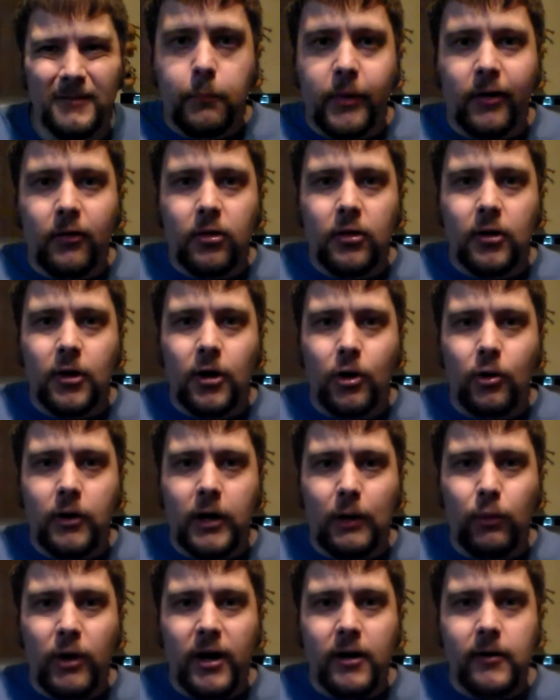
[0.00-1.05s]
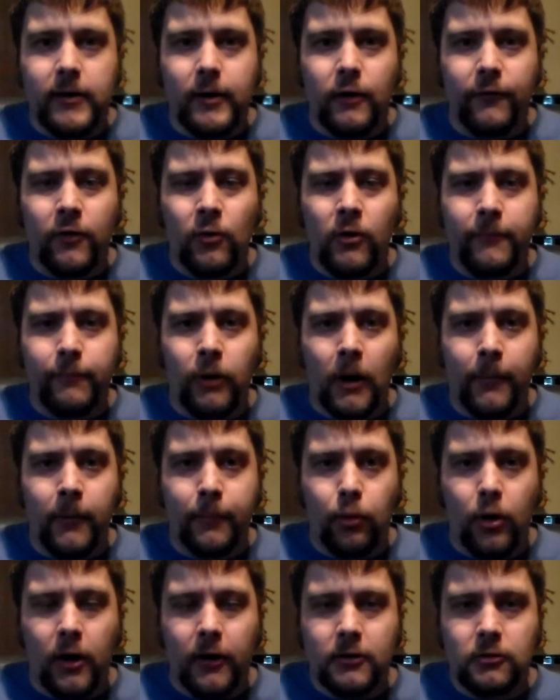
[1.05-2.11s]
Months ago, I read an interview with
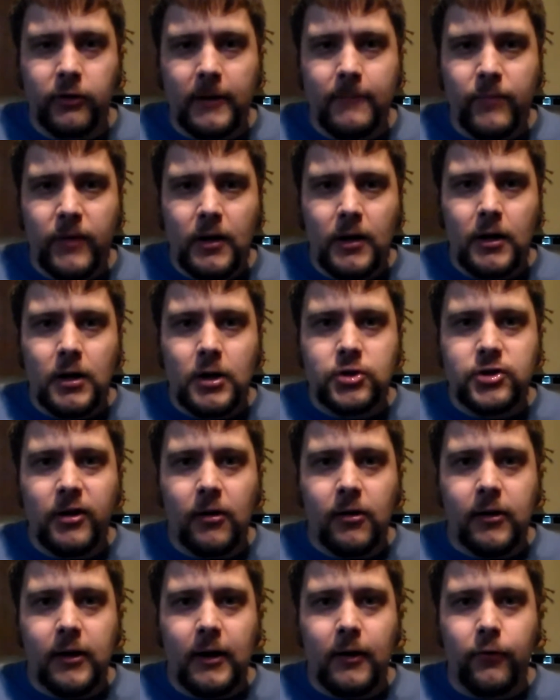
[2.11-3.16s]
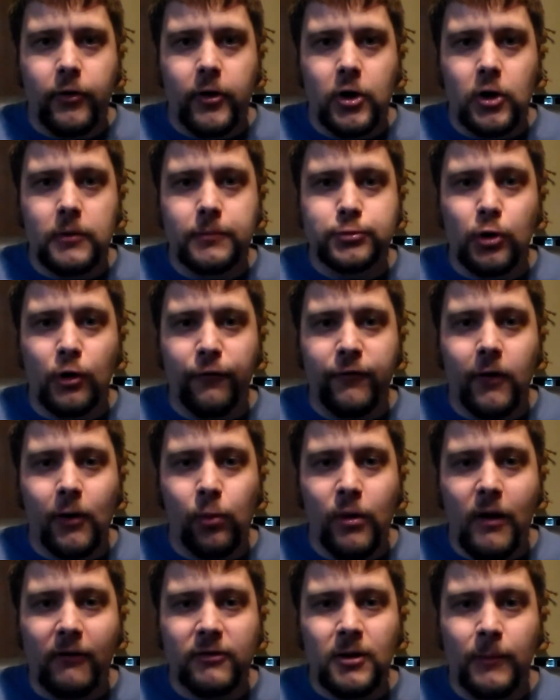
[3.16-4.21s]
Barbara Broccoli. She said the new
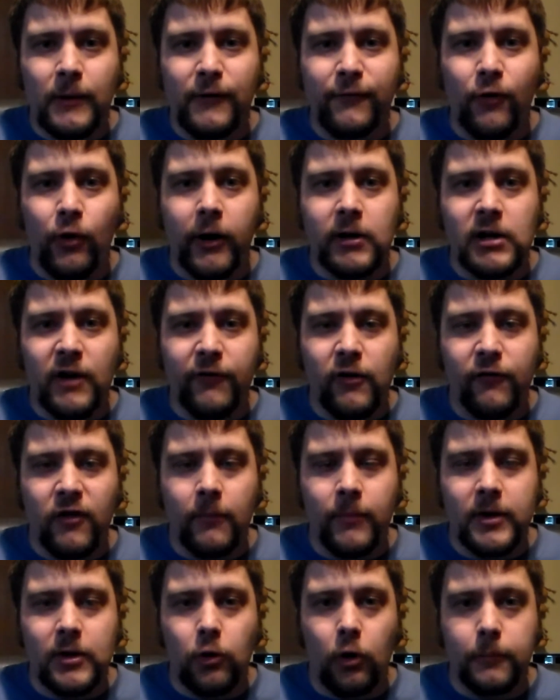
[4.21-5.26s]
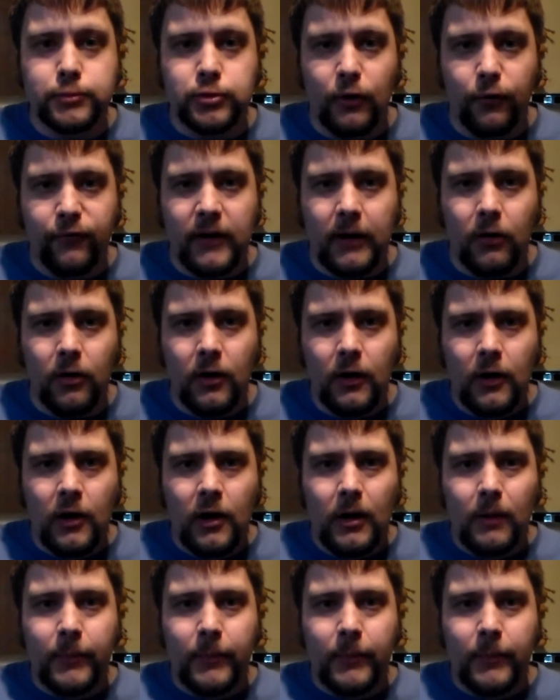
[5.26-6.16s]
Blofeld will have to be very different from the old Blofeld